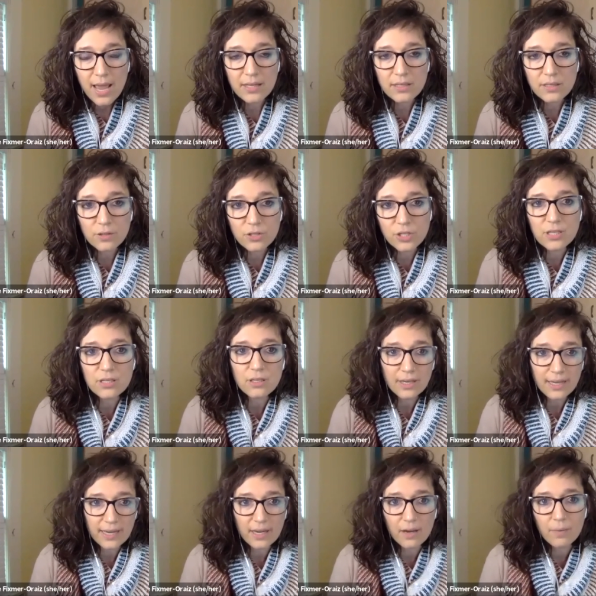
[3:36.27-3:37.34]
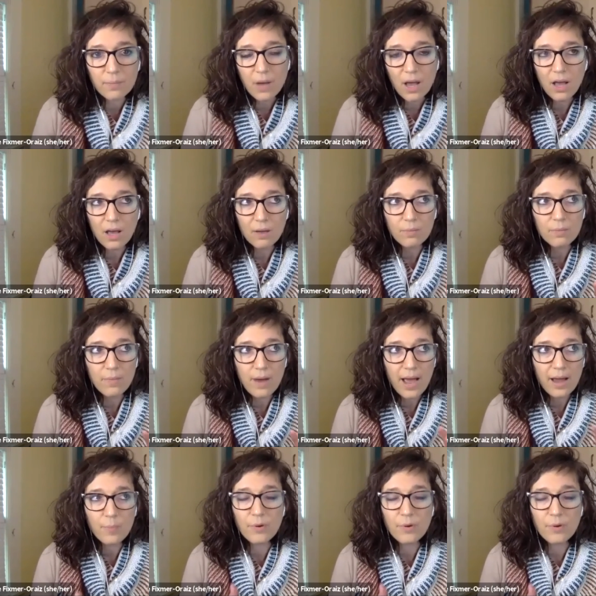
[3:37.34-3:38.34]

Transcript: And so she's looking at um, how to